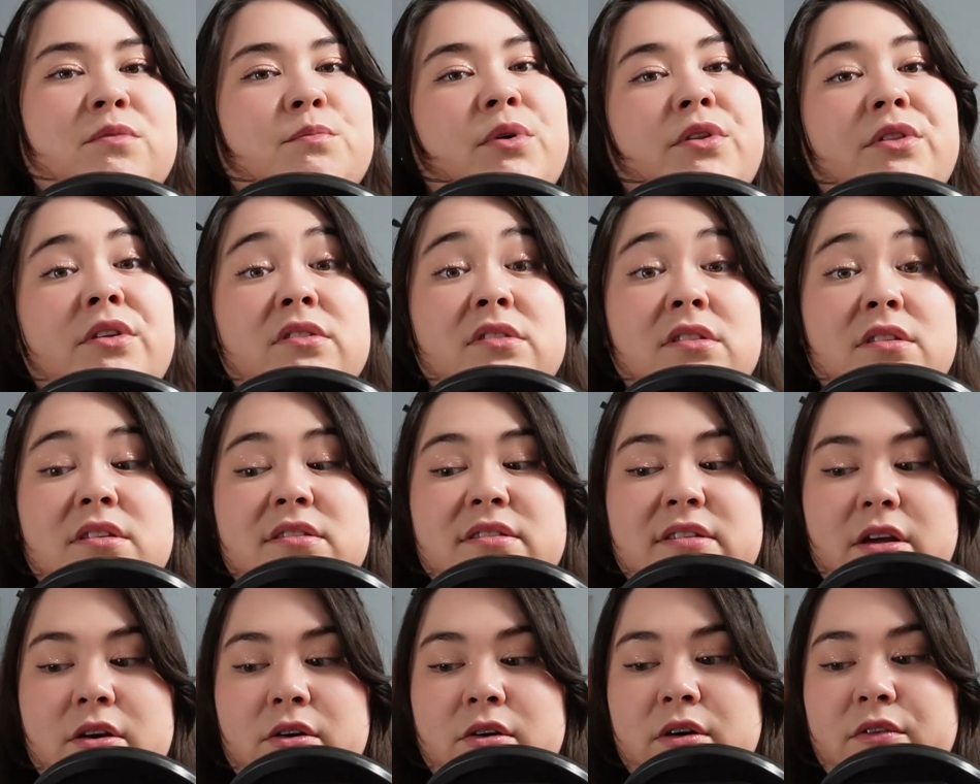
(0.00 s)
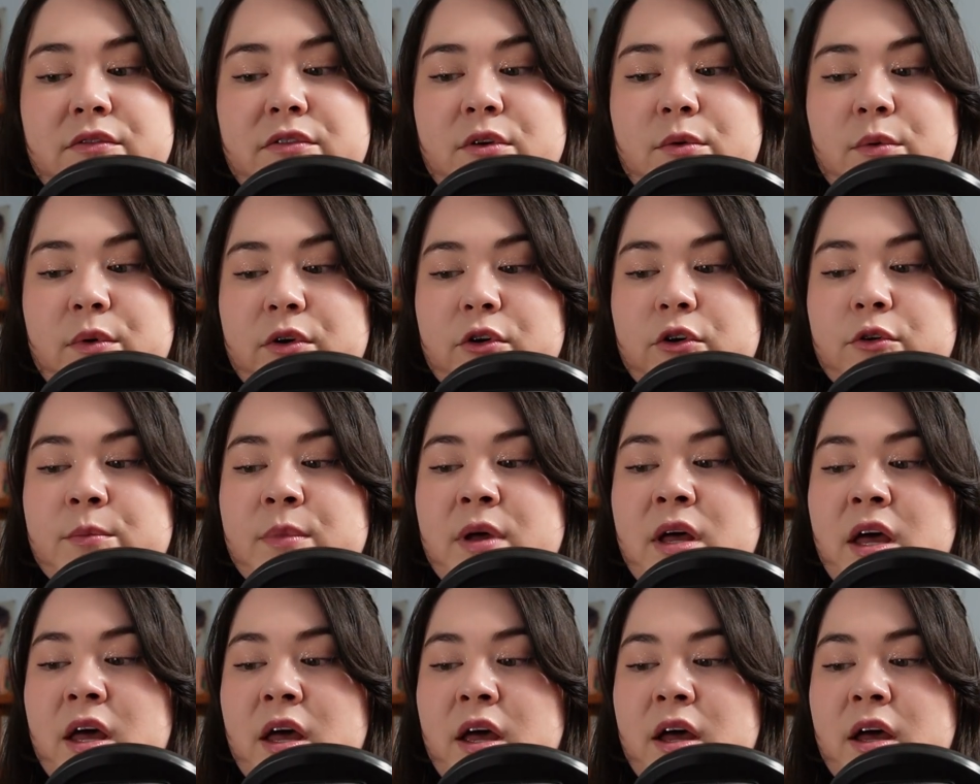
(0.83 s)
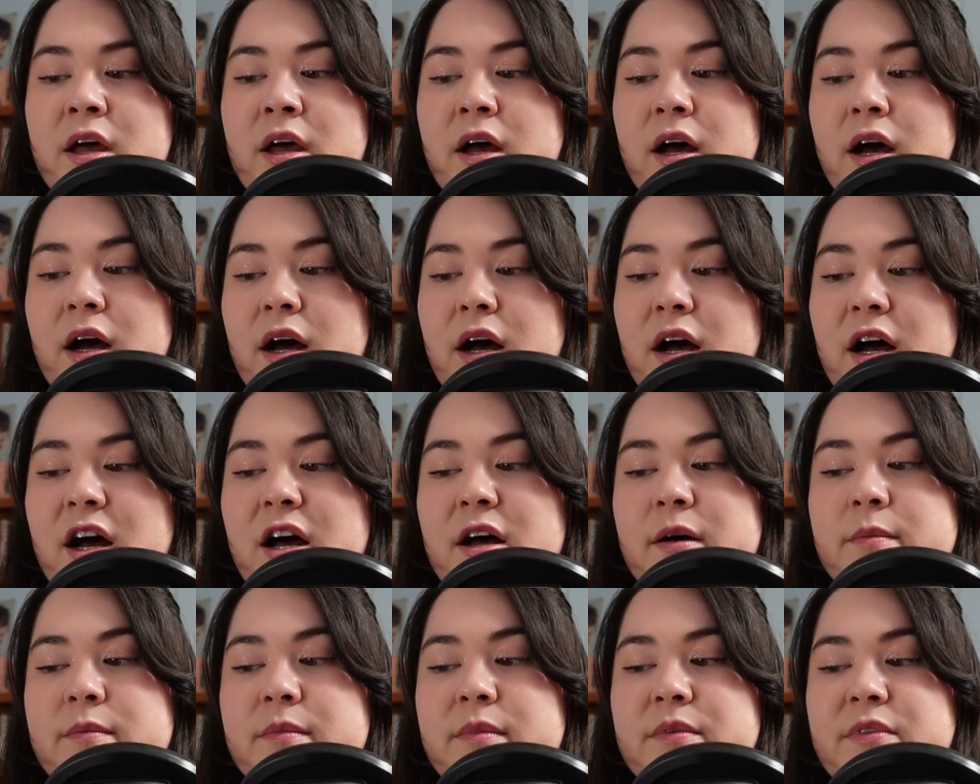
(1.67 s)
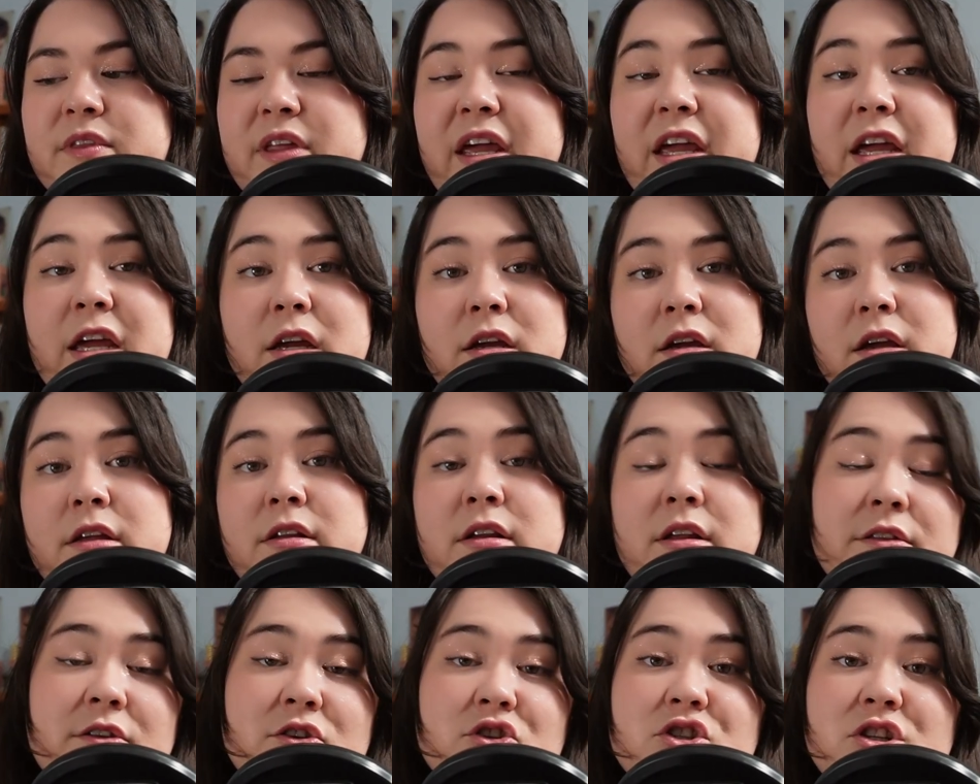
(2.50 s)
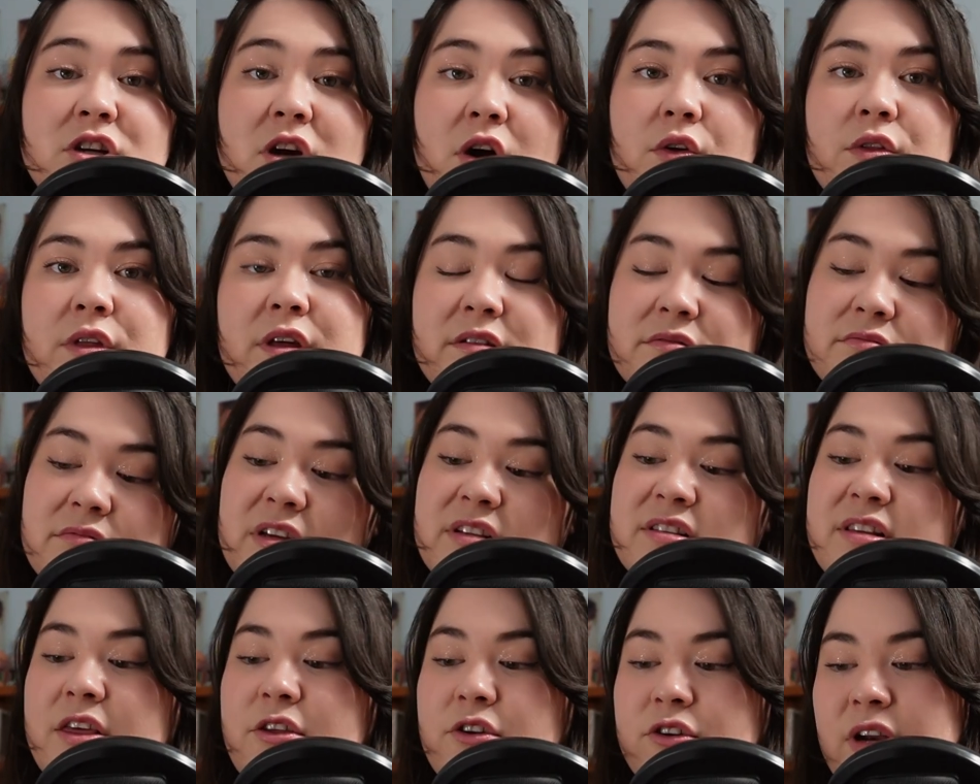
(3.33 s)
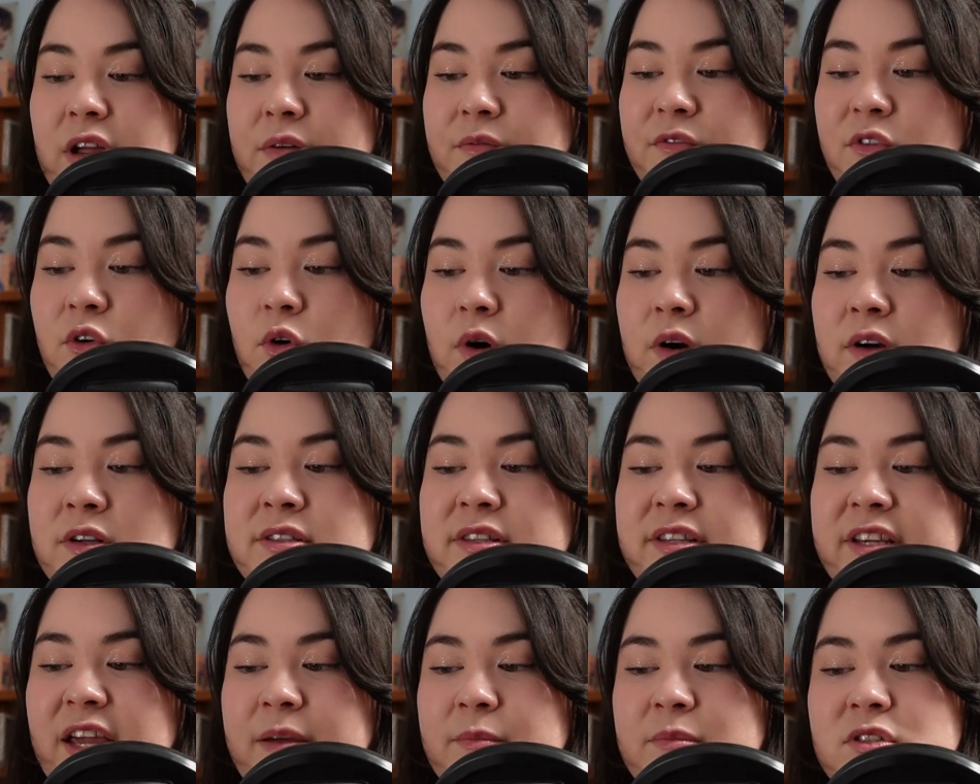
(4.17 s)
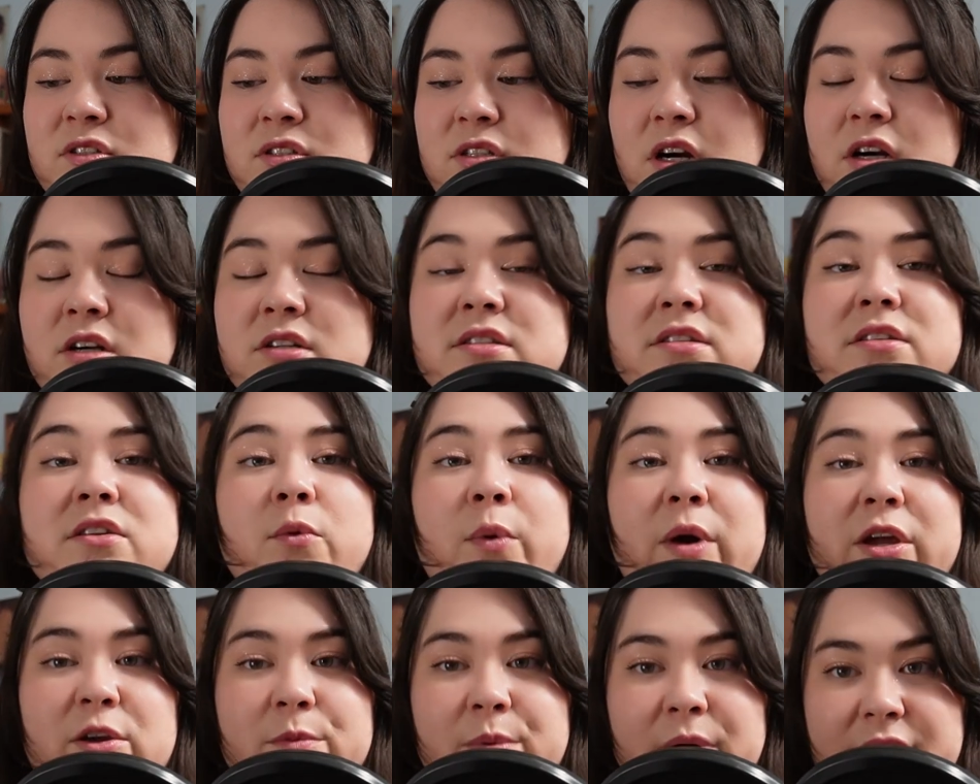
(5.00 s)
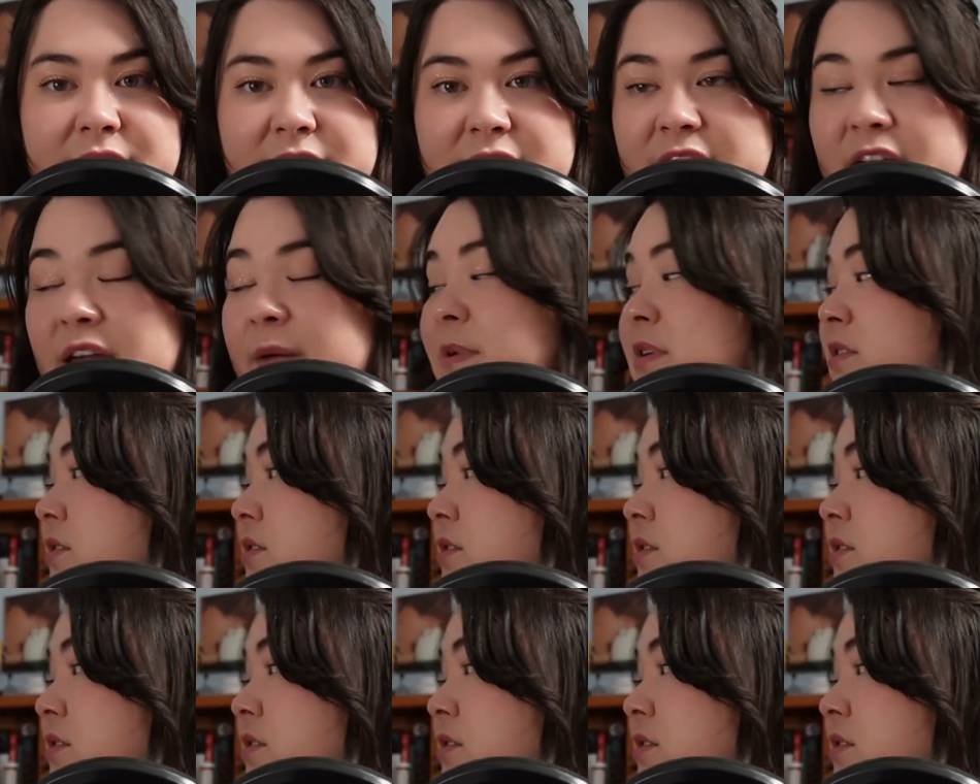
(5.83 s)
and put those in the center of the room. Um, they and in the show they, they say their name forwards, the game starts. The way you play the game